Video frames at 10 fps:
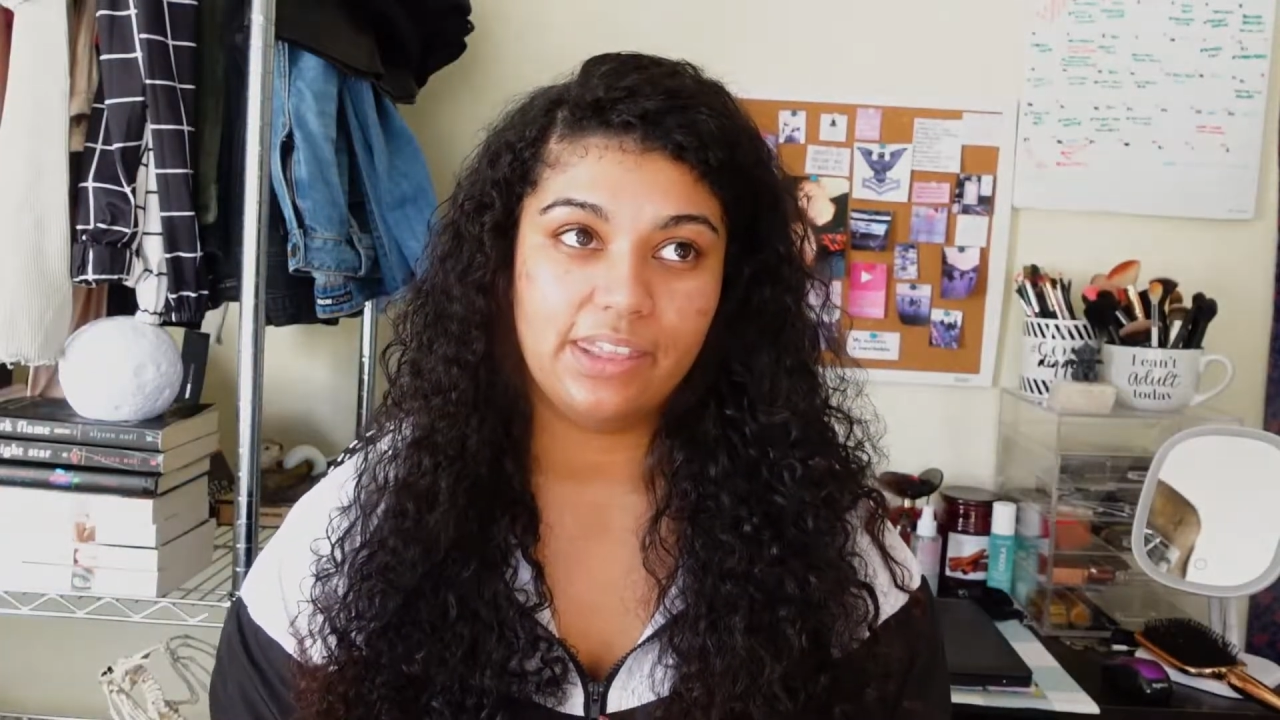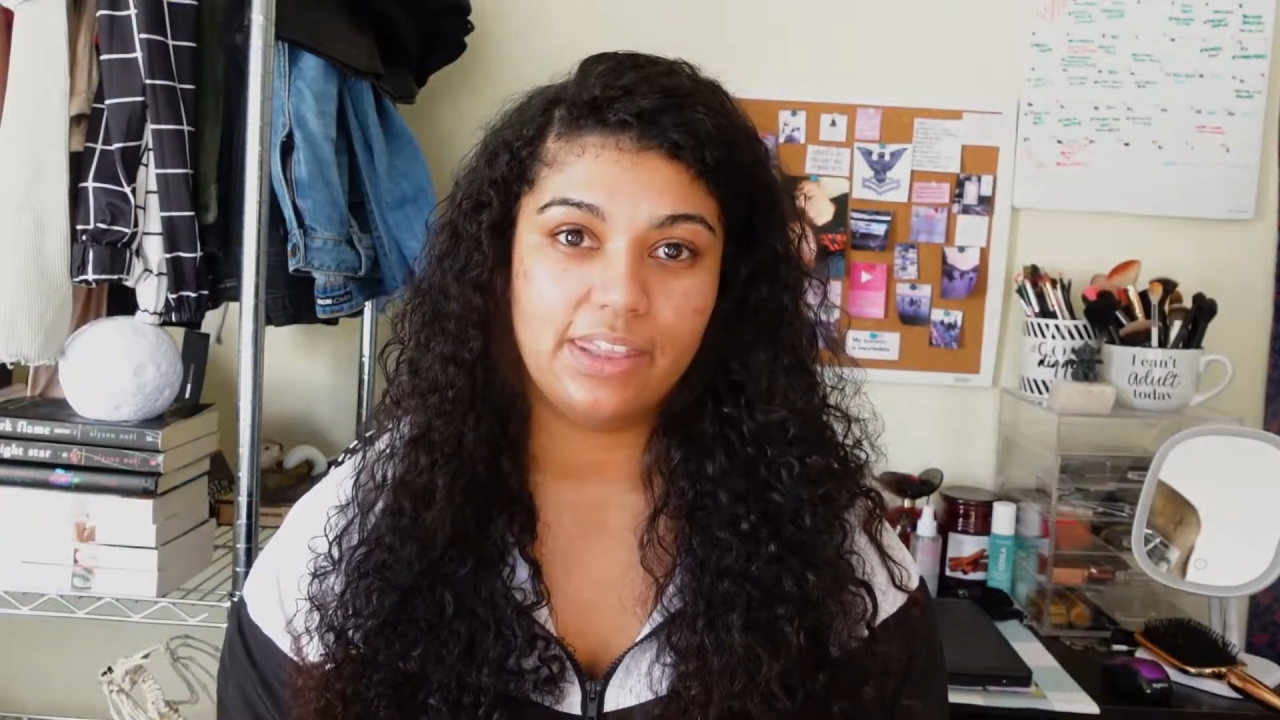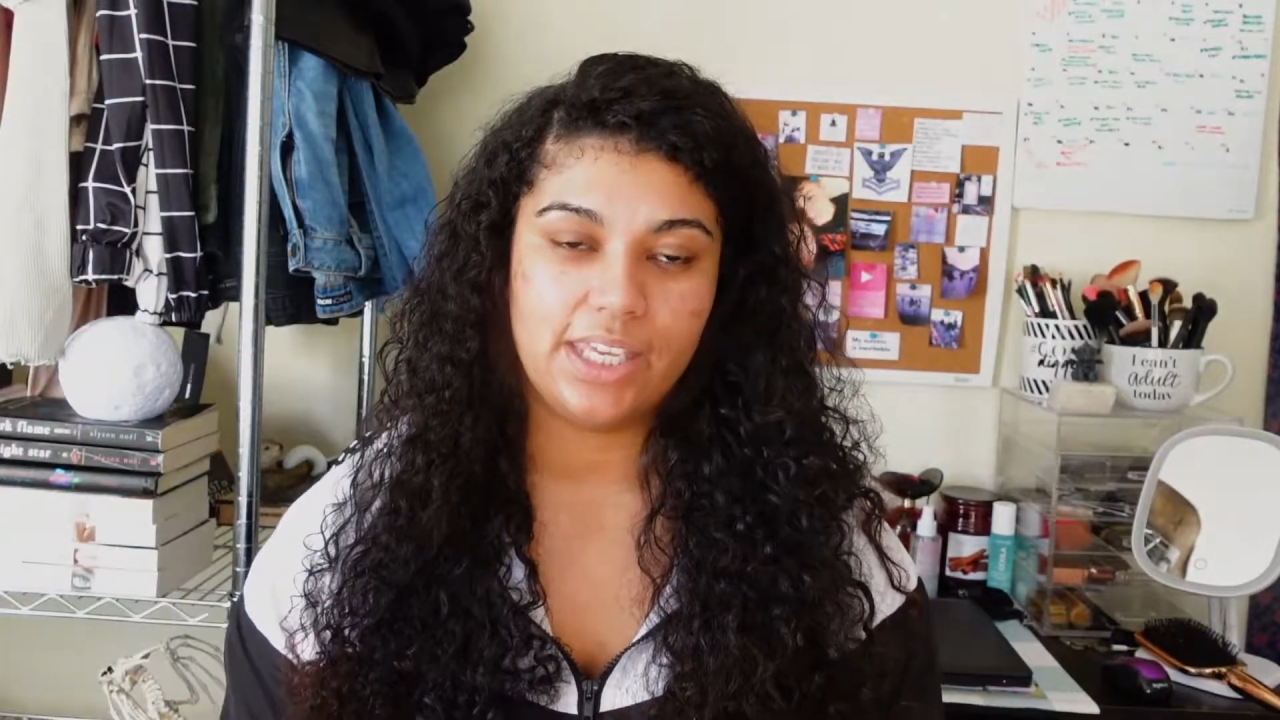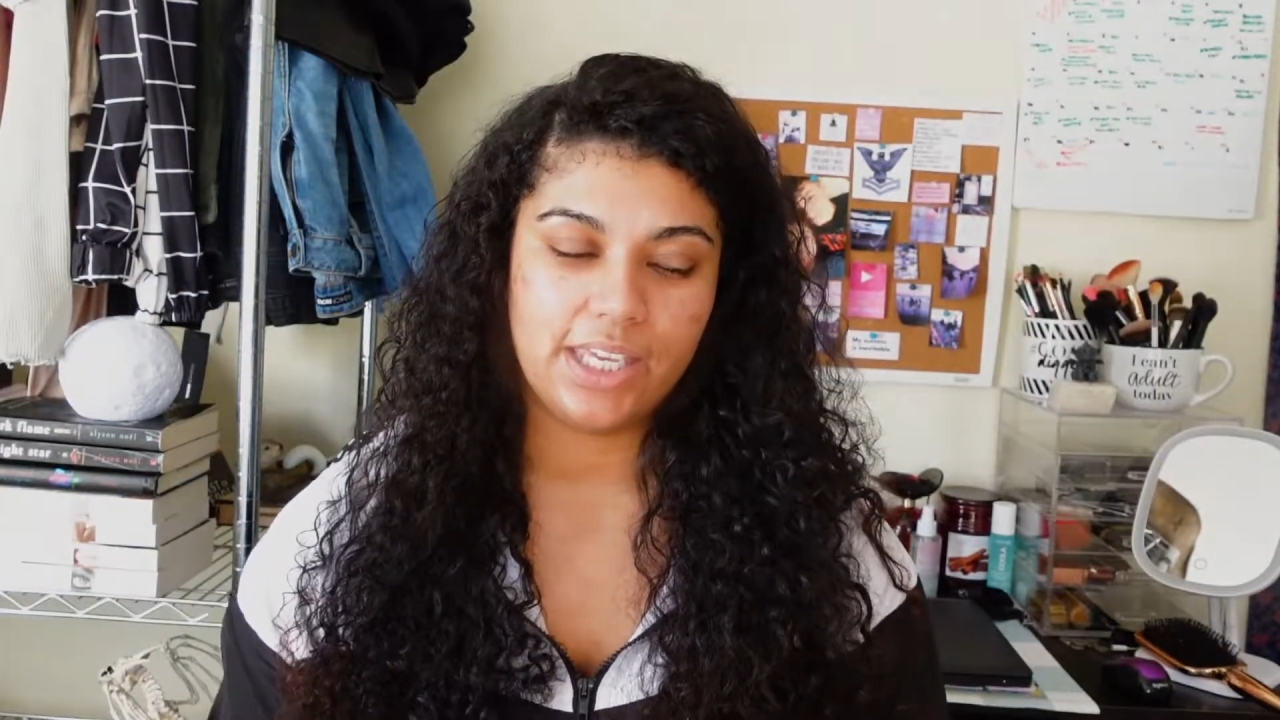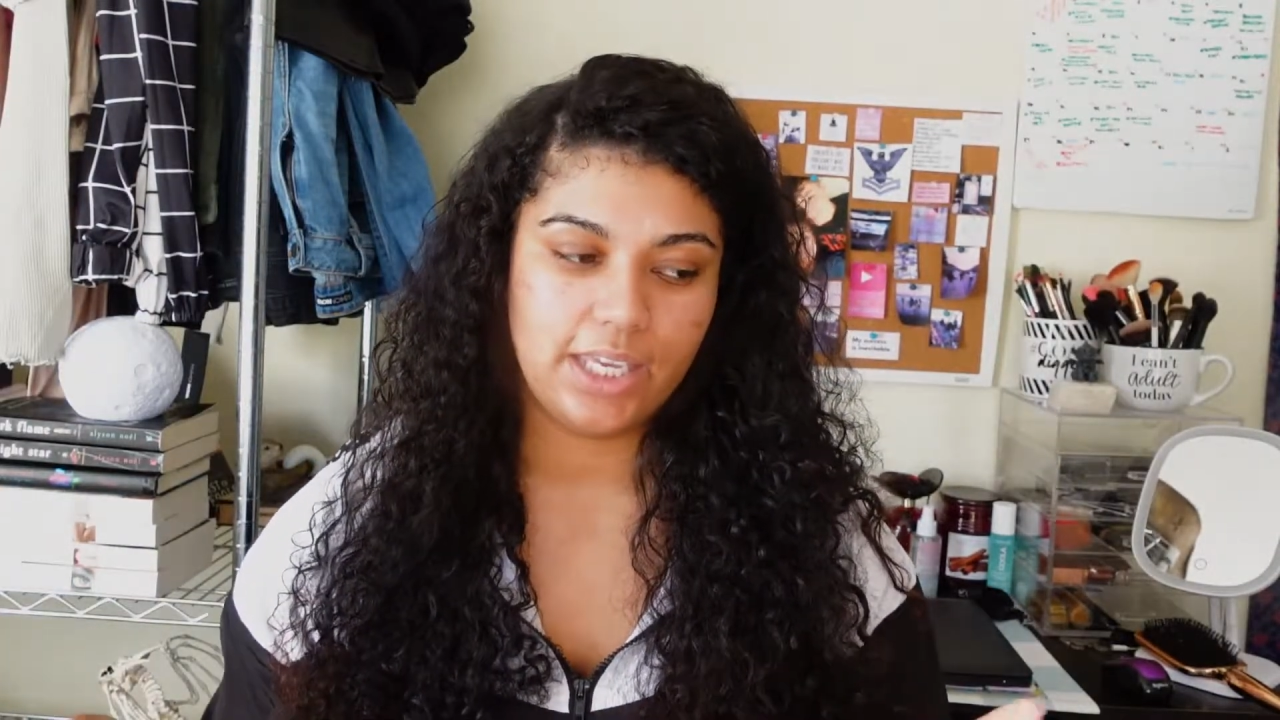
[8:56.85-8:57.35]

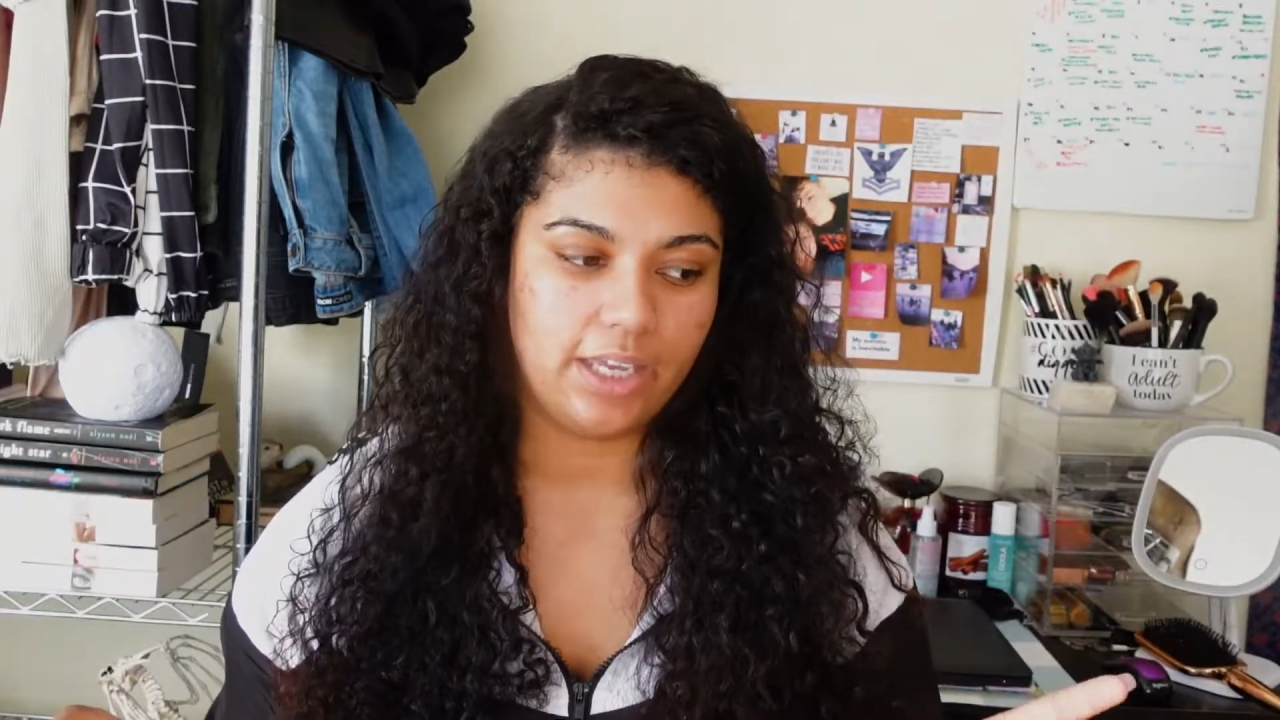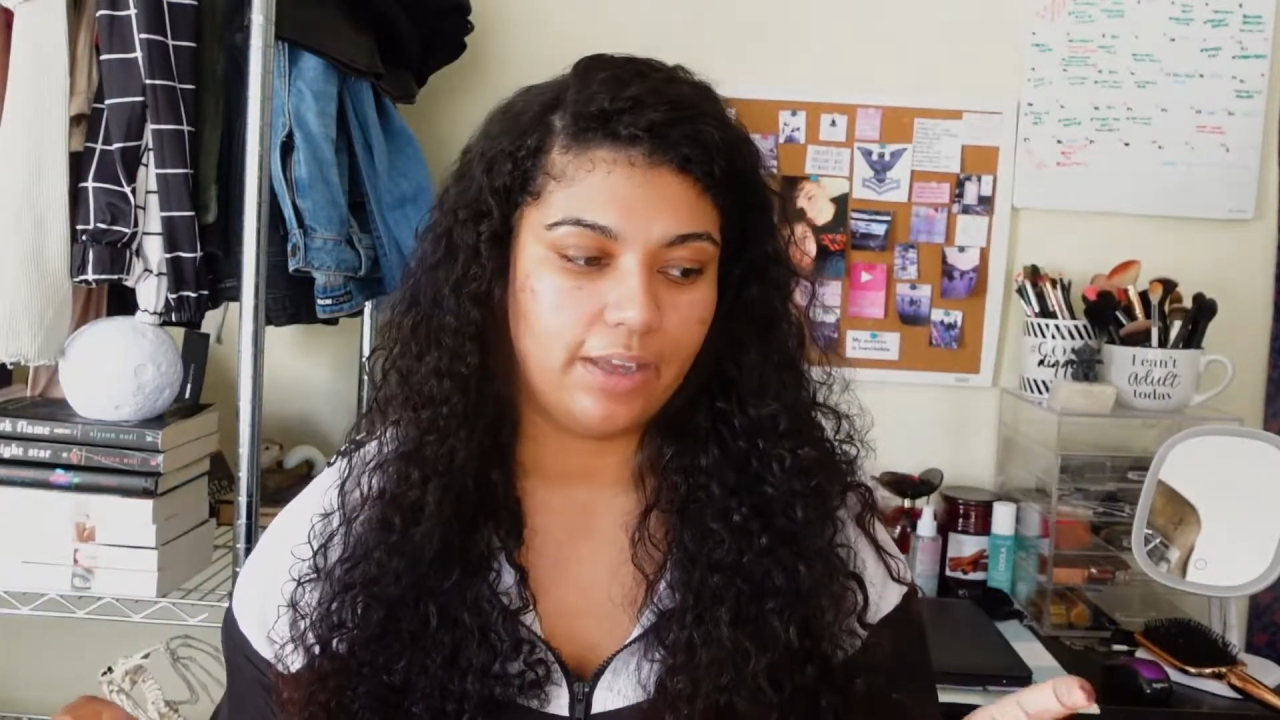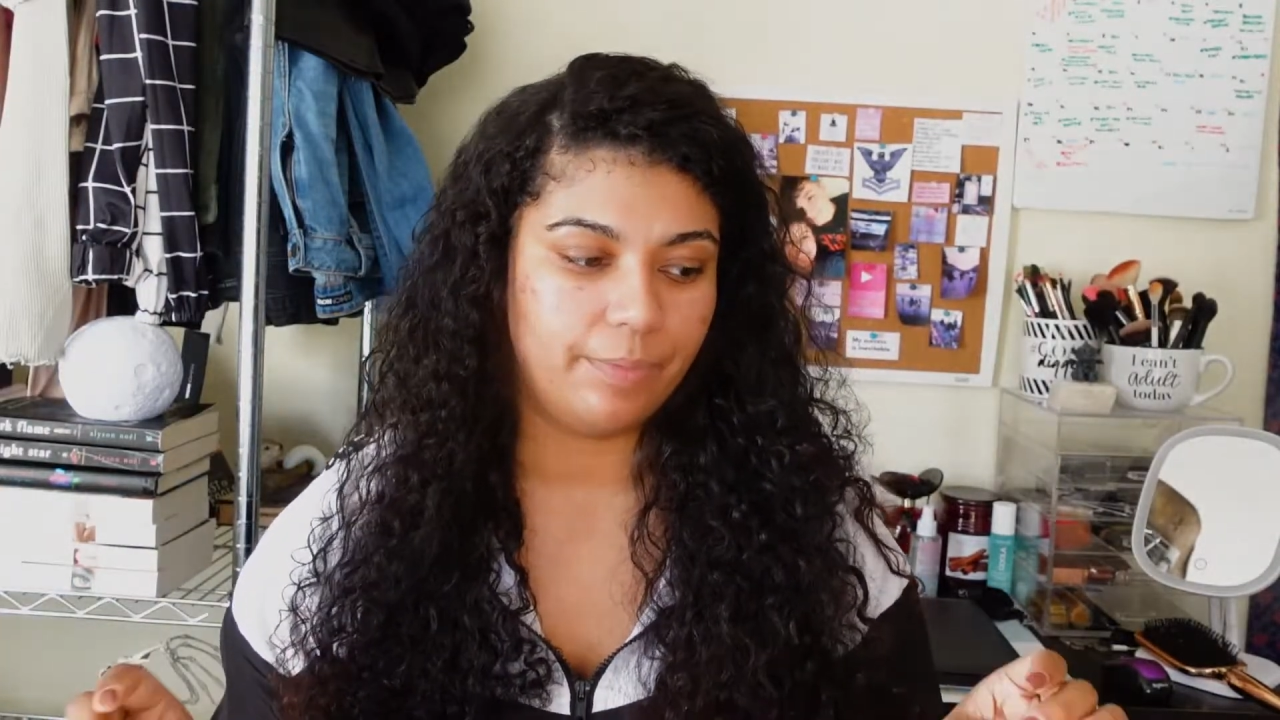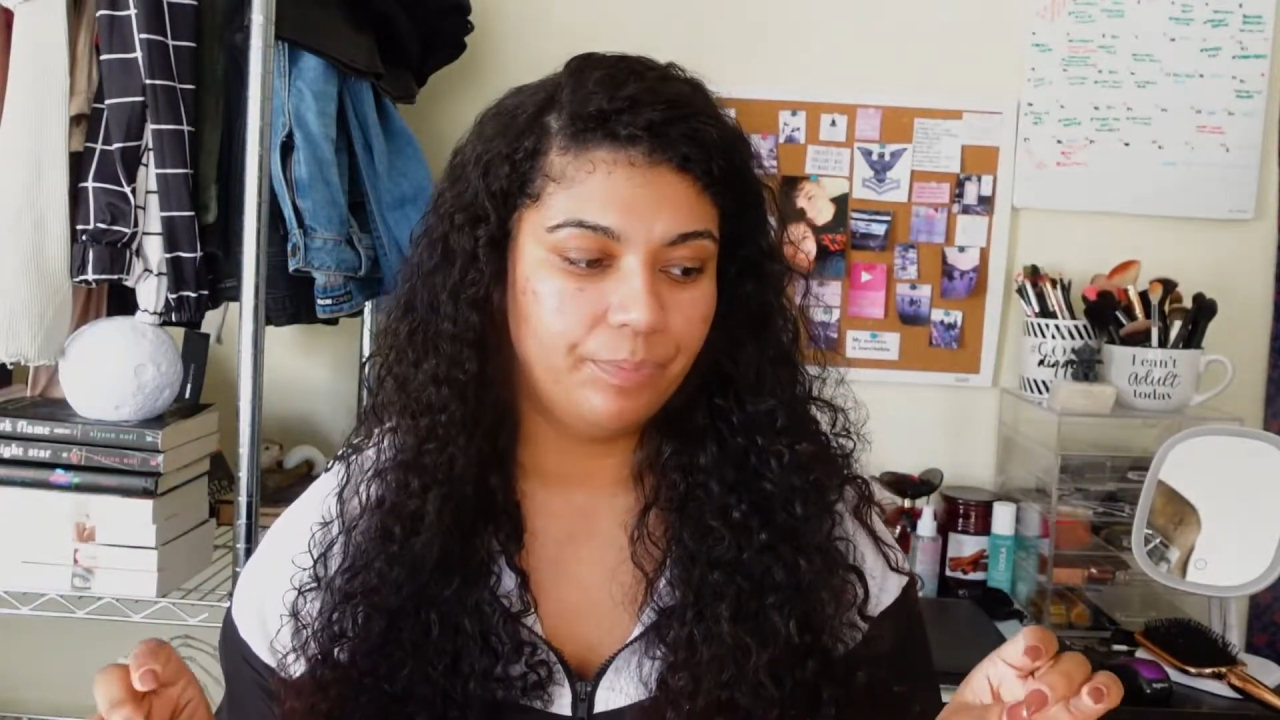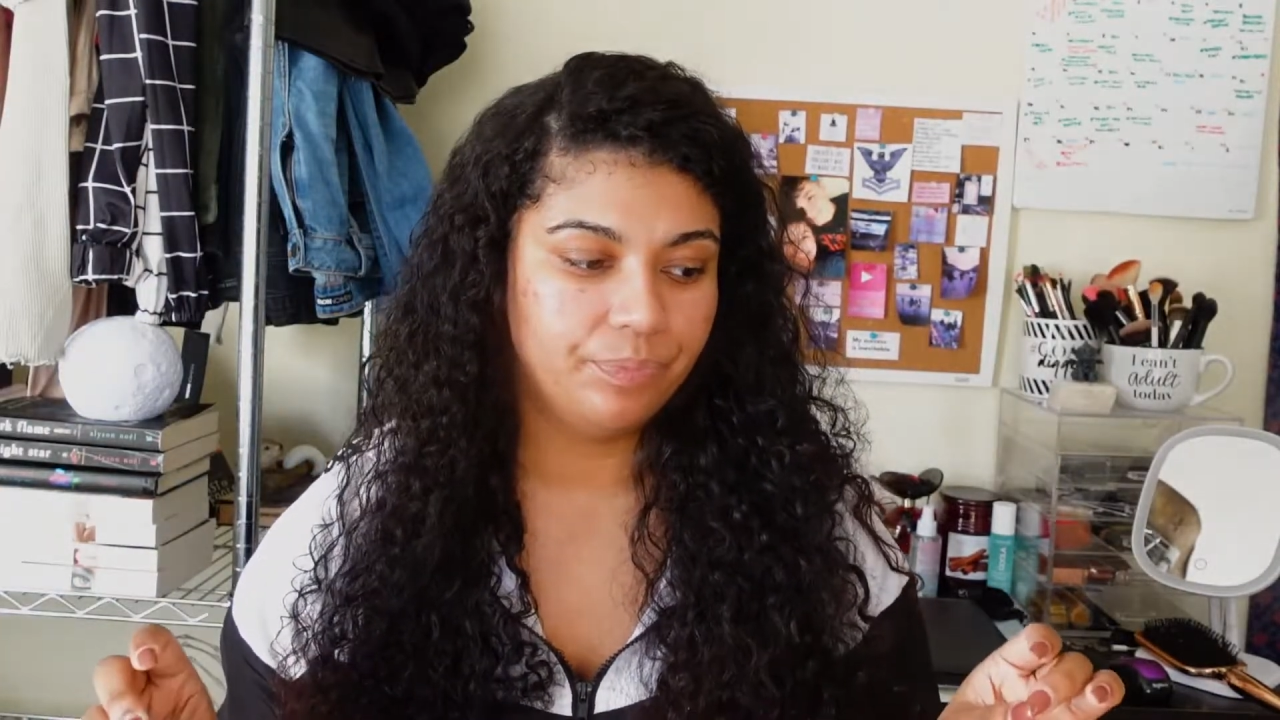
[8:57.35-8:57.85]
the